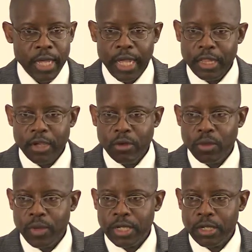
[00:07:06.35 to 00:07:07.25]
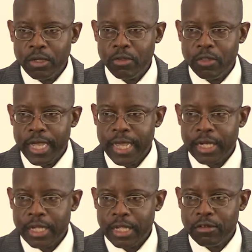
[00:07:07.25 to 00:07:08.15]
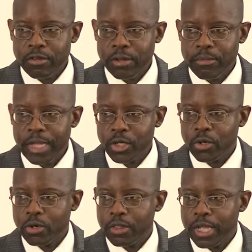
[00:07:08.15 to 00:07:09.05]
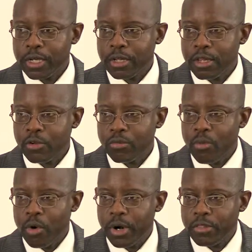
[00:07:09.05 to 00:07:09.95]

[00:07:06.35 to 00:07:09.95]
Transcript: And the only way to do that is to make sure that there's more,